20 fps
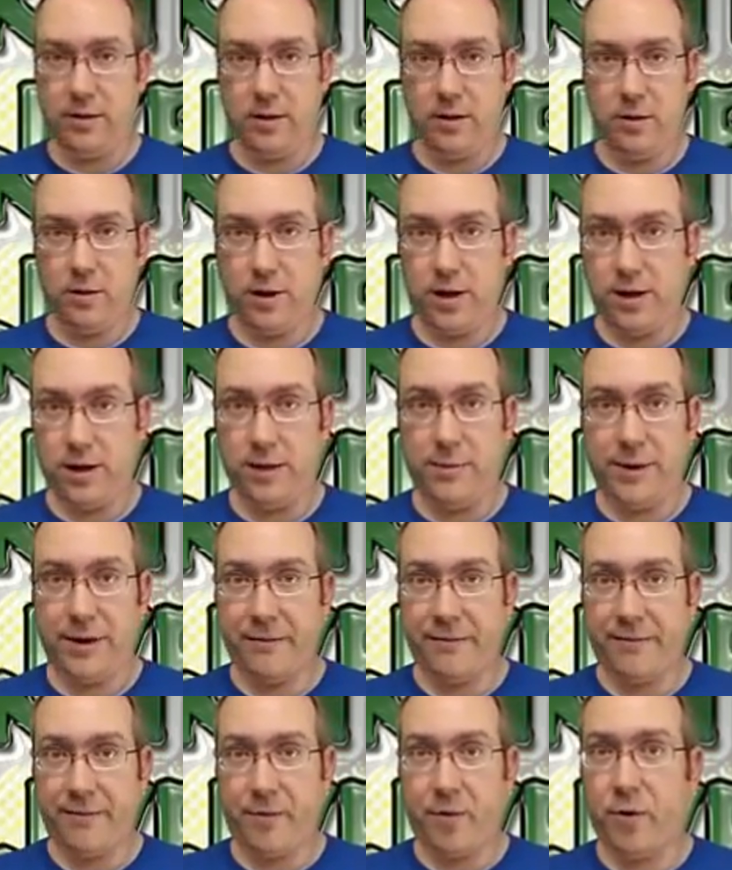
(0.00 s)
looking at
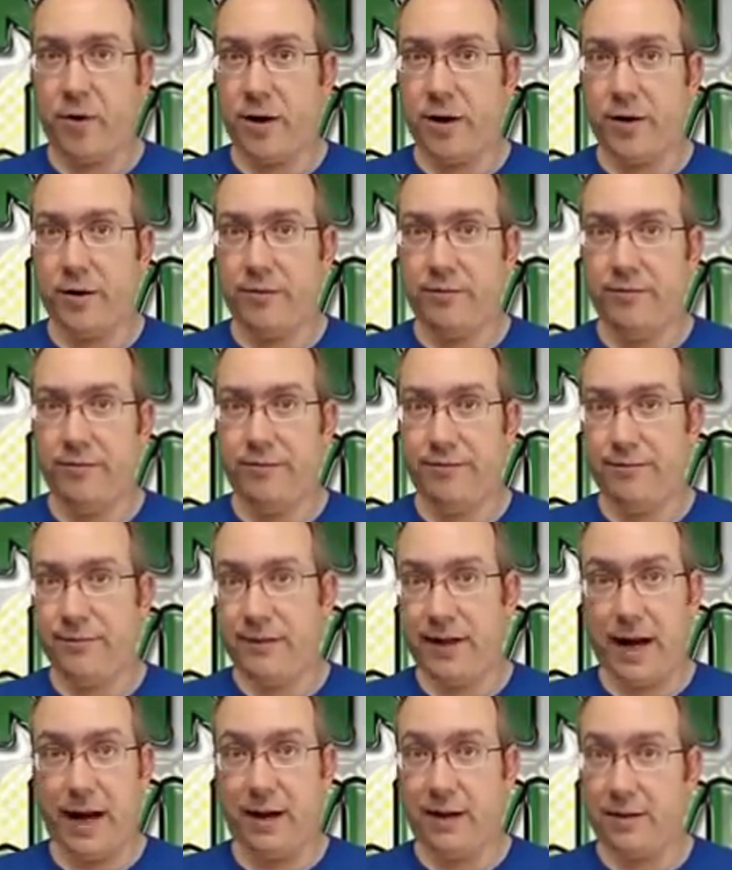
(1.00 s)
about
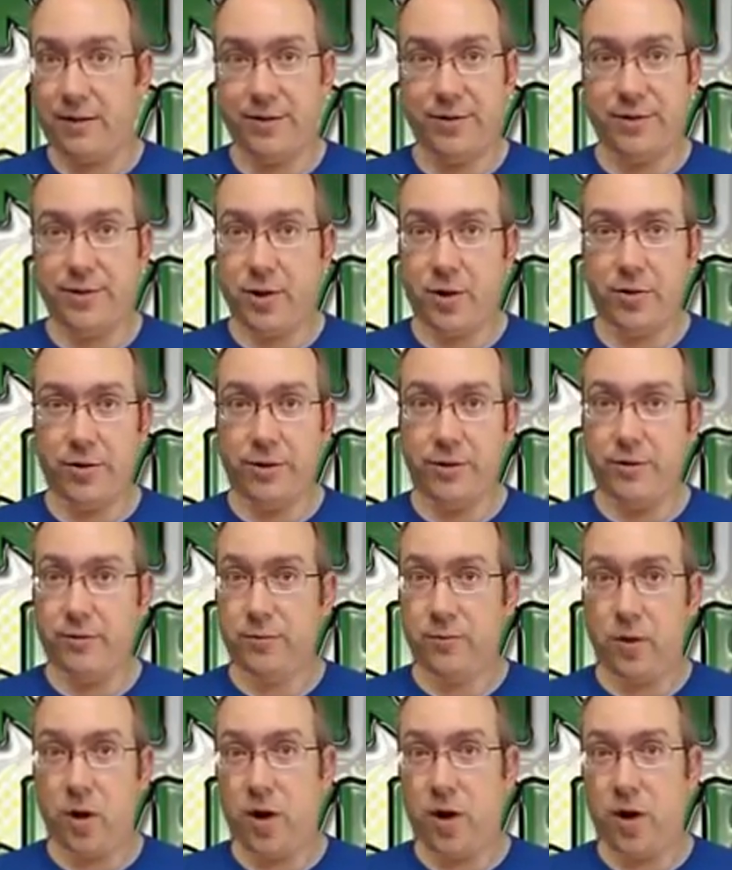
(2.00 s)
$400 total,